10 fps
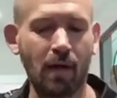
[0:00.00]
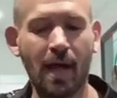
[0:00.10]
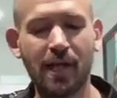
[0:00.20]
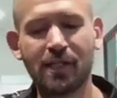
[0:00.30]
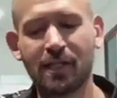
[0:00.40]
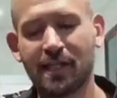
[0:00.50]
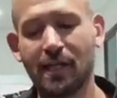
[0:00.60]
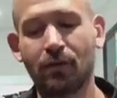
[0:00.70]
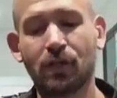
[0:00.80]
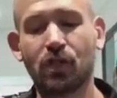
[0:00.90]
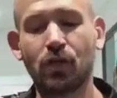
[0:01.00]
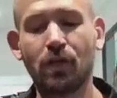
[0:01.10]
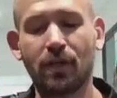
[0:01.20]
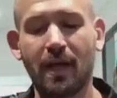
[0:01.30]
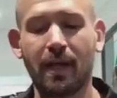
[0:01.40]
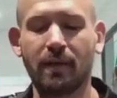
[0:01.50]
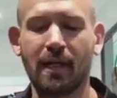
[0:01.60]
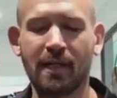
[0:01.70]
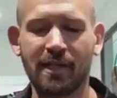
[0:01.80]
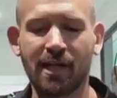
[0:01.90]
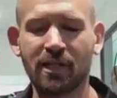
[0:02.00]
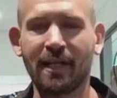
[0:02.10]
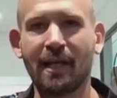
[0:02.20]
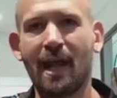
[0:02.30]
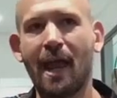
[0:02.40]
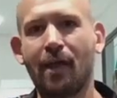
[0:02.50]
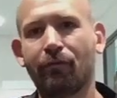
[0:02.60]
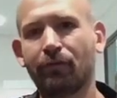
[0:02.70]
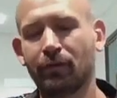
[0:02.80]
as you can see on the tuner there, it's actually an F.